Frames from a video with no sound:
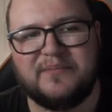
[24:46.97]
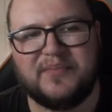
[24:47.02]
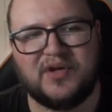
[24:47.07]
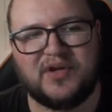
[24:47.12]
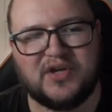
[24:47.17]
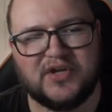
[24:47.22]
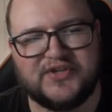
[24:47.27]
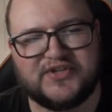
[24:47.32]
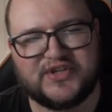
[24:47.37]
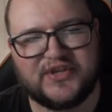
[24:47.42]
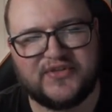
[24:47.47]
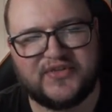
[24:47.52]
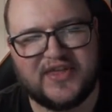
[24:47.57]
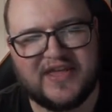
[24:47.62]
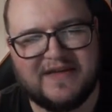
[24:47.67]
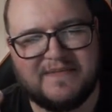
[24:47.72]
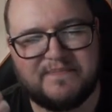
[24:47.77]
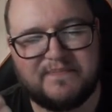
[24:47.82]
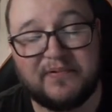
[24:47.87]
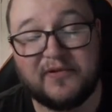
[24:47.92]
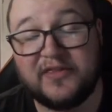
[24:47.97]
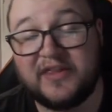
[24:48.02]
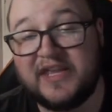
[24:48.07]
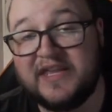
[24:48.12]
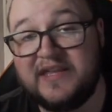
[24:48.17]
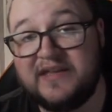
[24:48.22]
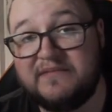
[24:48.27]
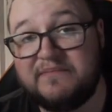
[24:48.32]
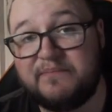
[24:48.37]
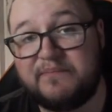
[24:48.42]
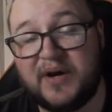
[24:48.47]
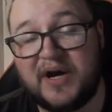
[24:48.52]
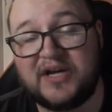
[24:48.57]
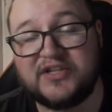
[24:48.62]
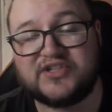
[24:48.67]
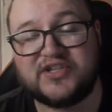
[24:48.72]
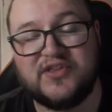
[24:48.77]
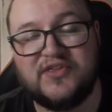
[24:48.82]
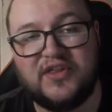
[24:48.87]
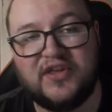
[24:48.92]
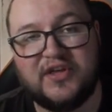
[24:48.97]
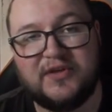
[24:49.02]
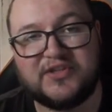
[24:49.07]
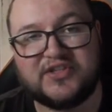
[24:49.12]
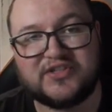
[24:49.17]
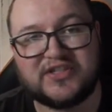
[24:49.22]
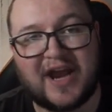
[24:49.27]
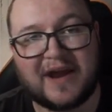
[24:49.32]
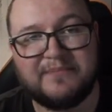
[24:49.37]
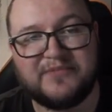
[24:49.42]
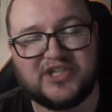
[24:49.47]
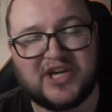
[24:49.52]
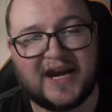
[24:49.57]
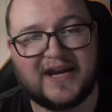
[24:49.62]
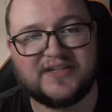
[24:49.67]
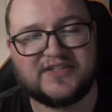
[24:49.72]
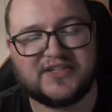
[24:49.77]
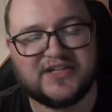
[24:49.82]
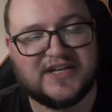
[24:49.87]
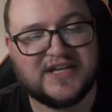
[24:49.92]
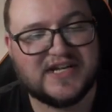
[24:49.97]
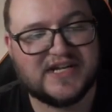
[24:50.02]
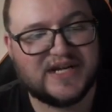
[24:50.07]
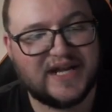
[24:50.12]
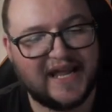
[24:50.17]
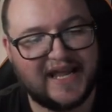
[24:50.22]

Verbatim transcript: because the the person that Sam Jackson